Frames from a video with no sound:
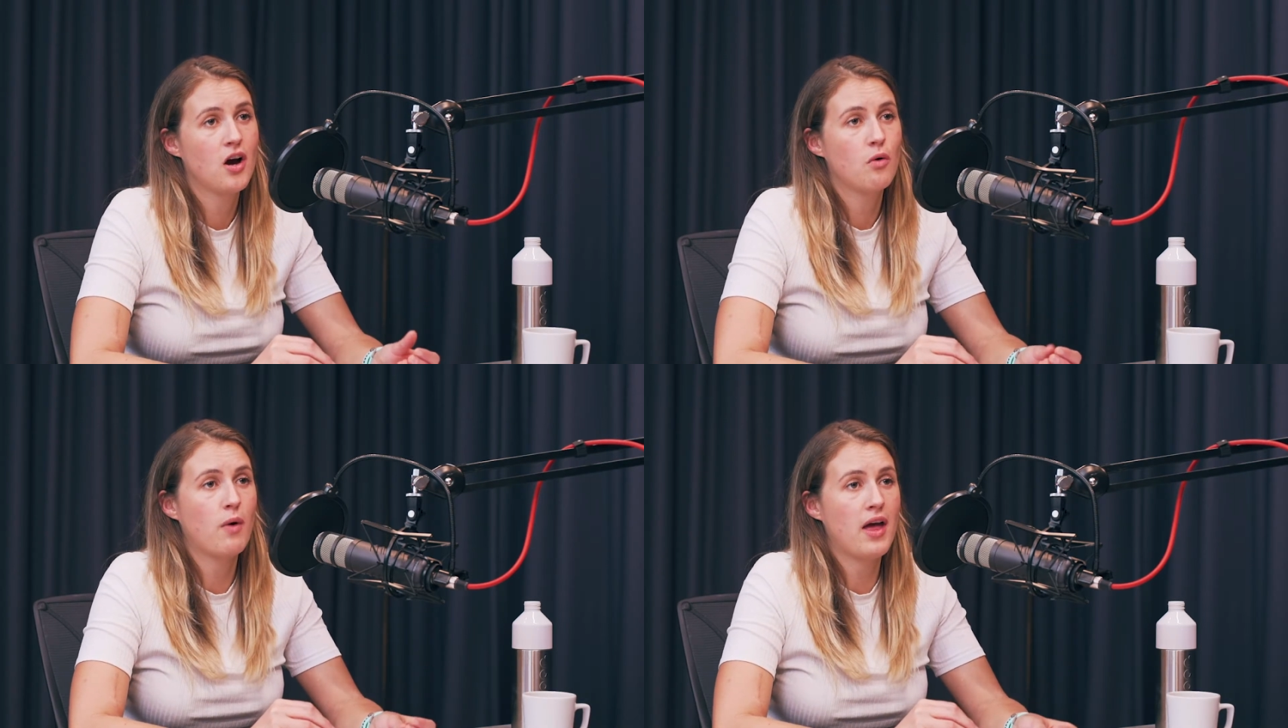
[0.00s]

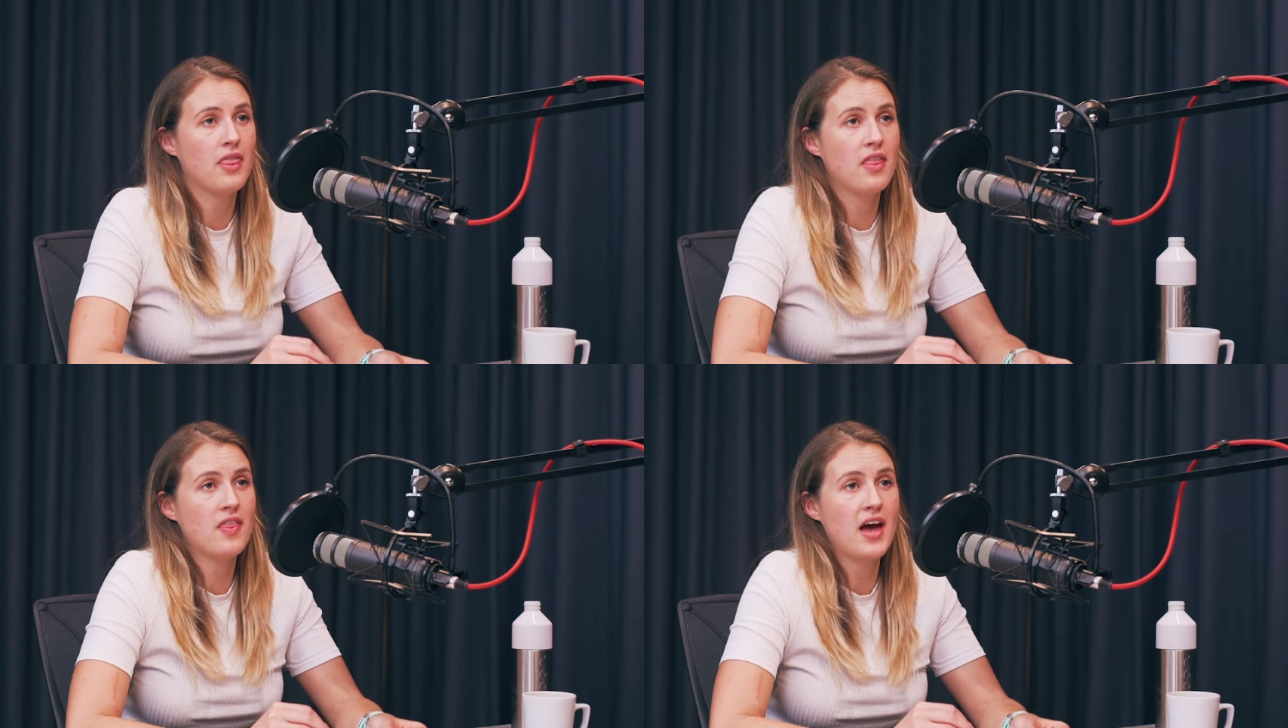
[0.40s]

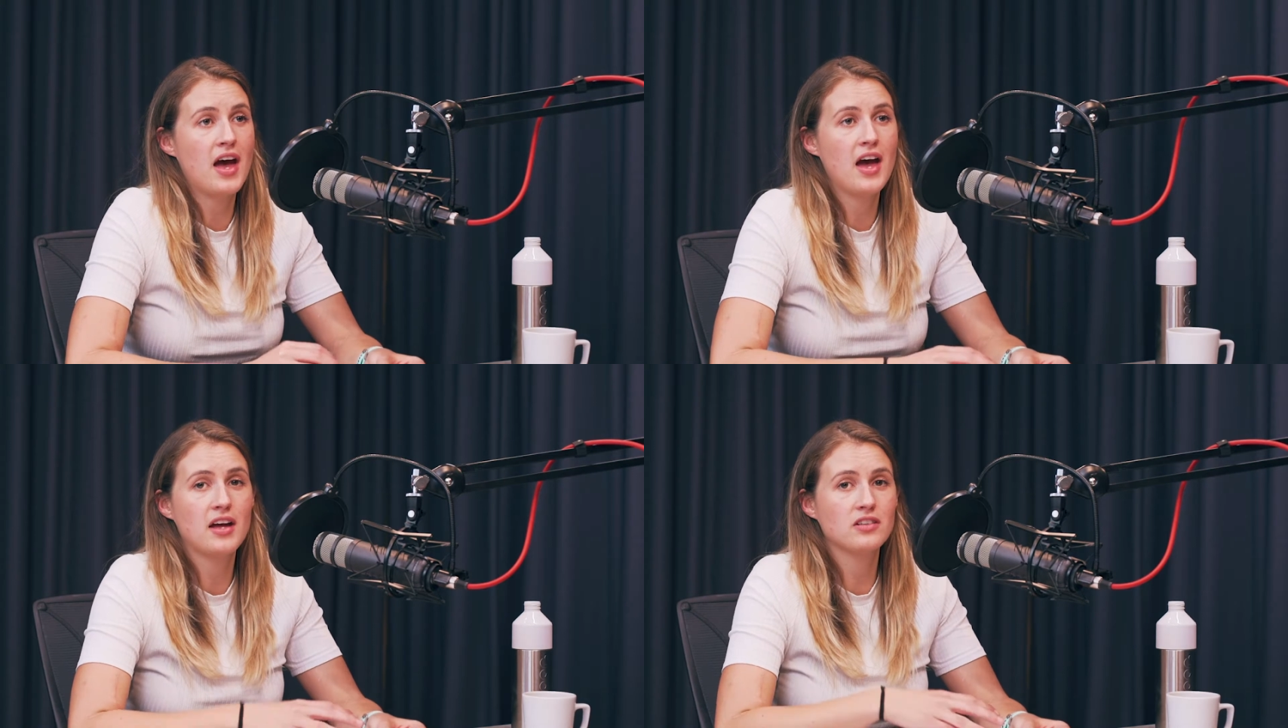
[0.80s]
When
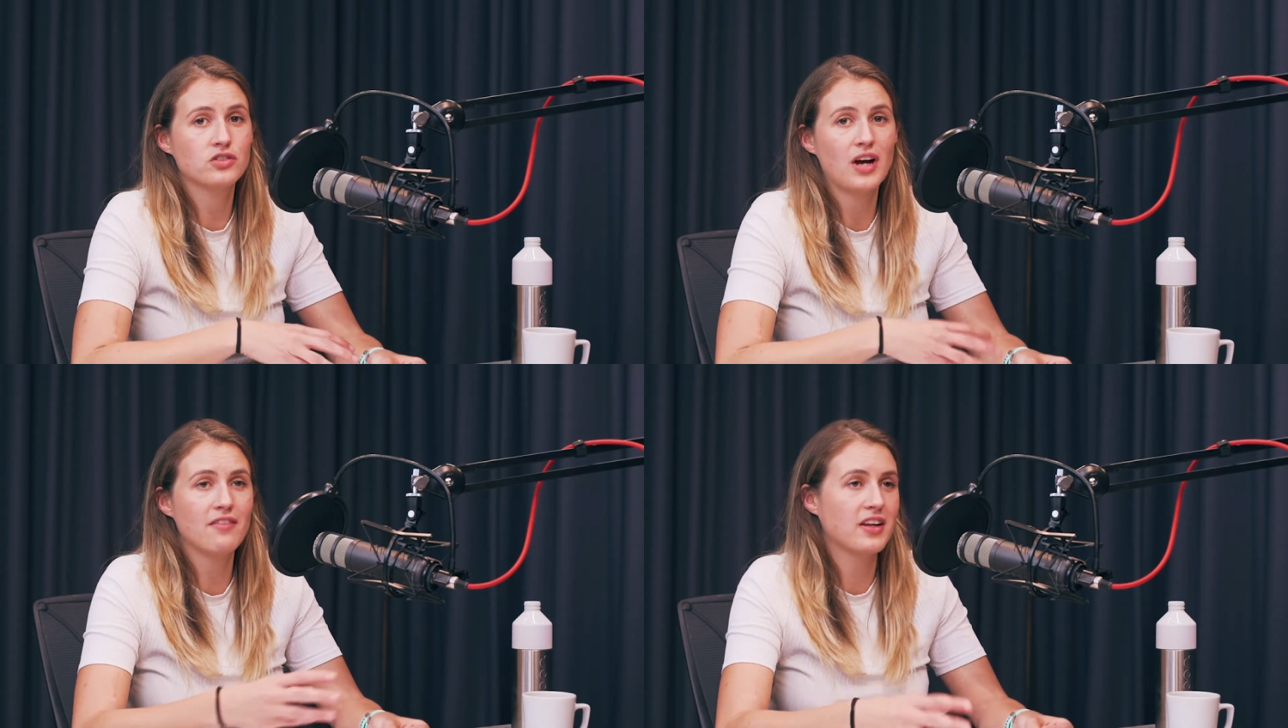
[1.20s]
they're
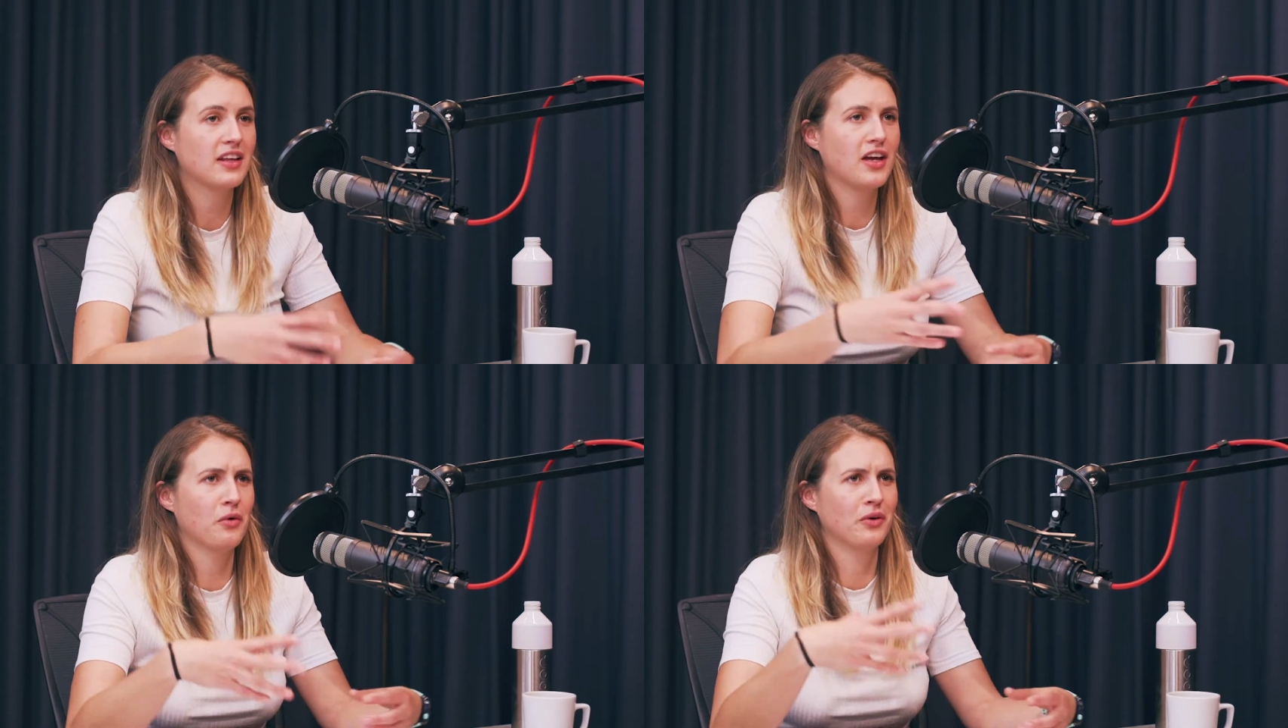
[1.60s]
traveling,
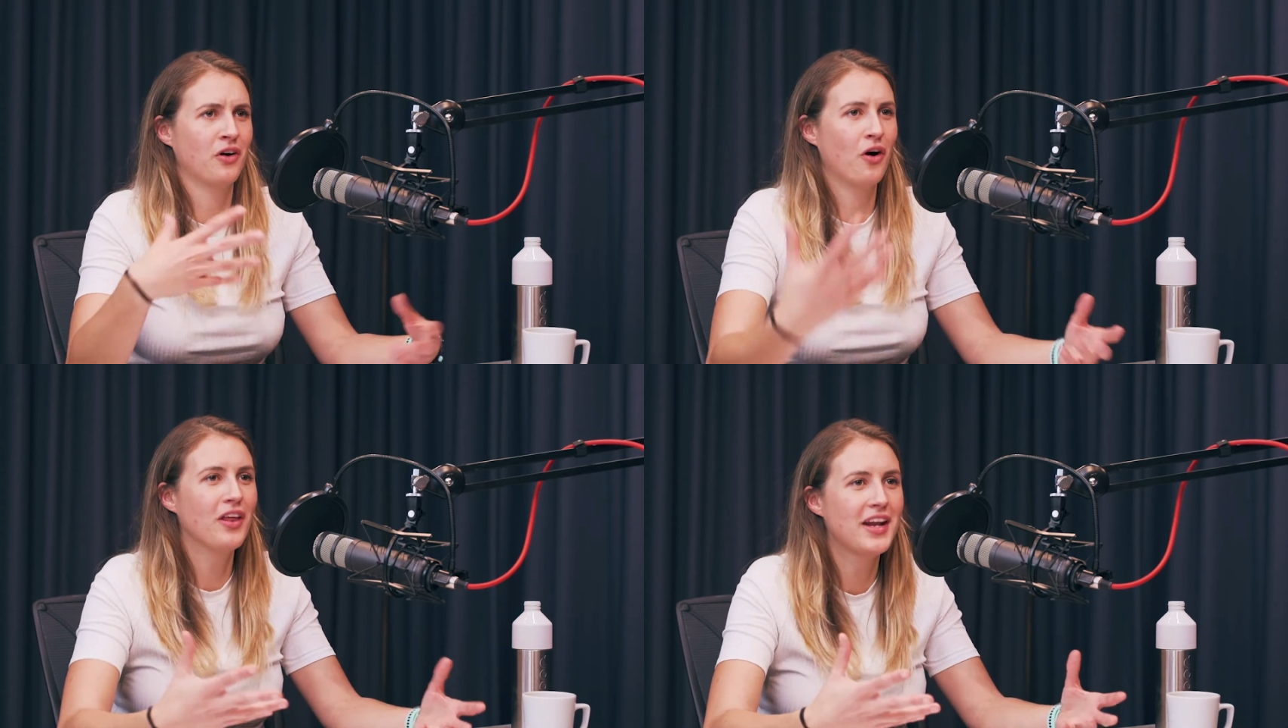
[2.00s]
they go on
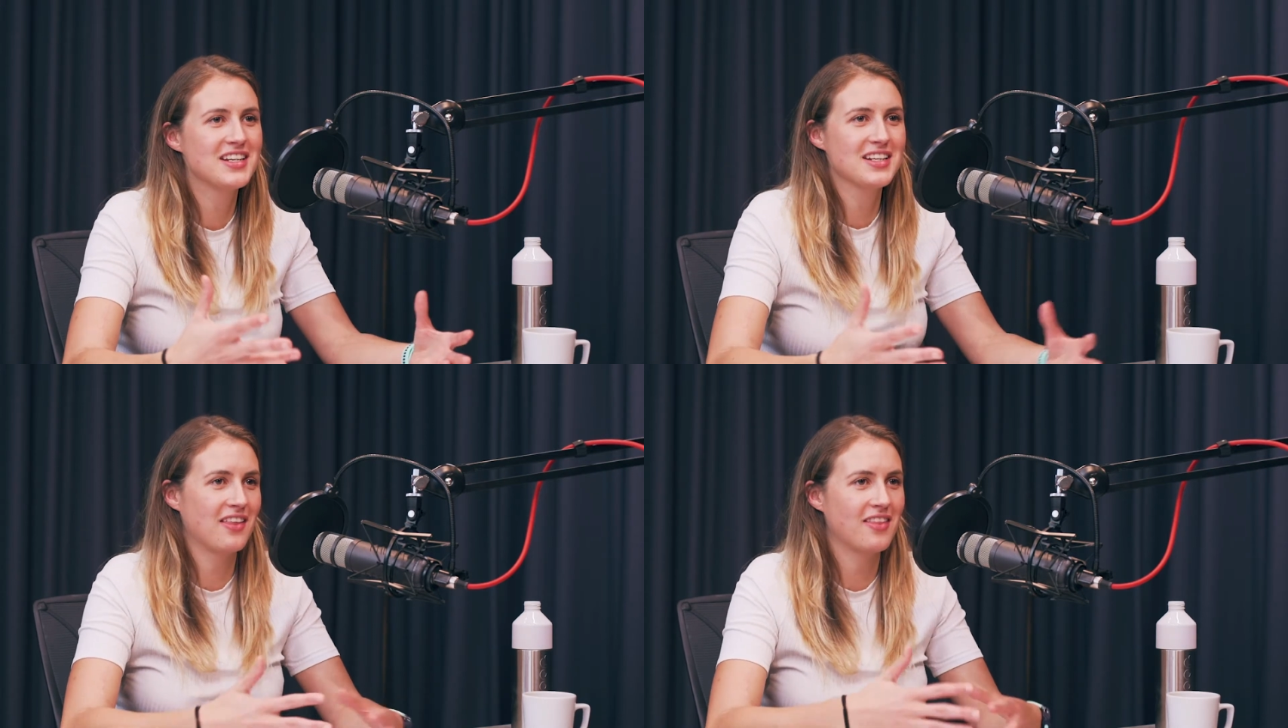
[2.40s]
holiday
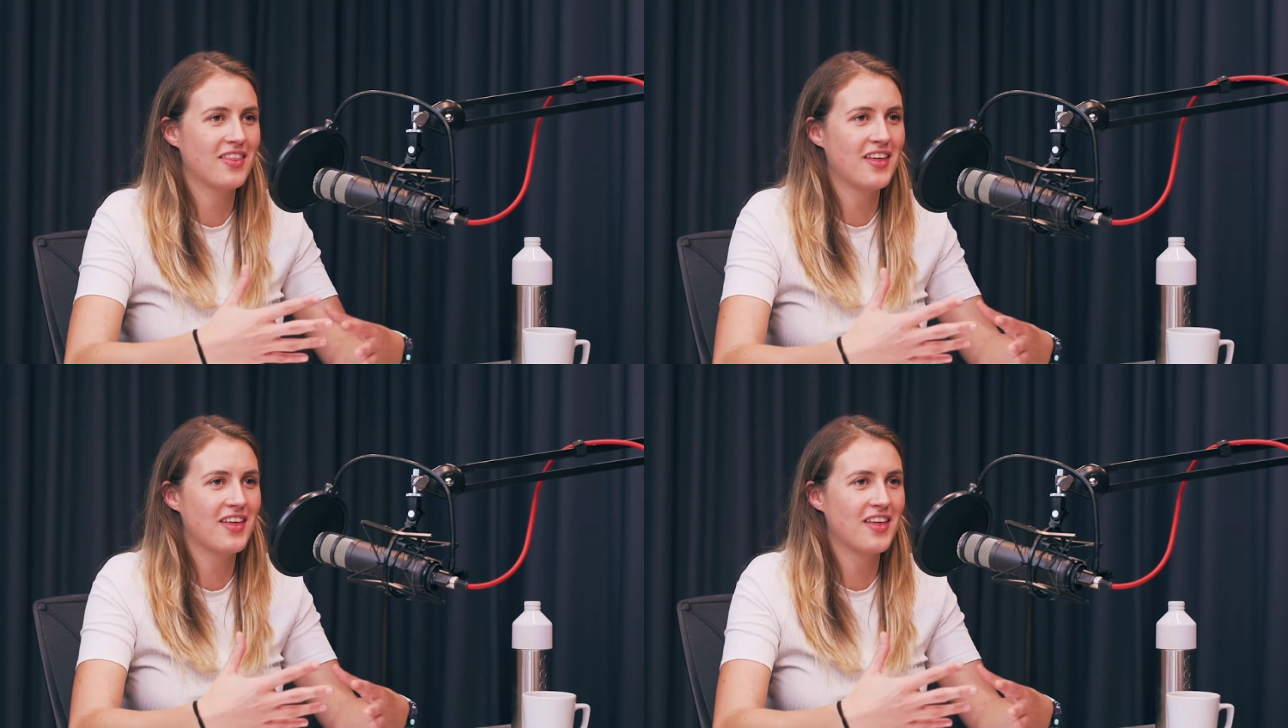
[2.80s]
together.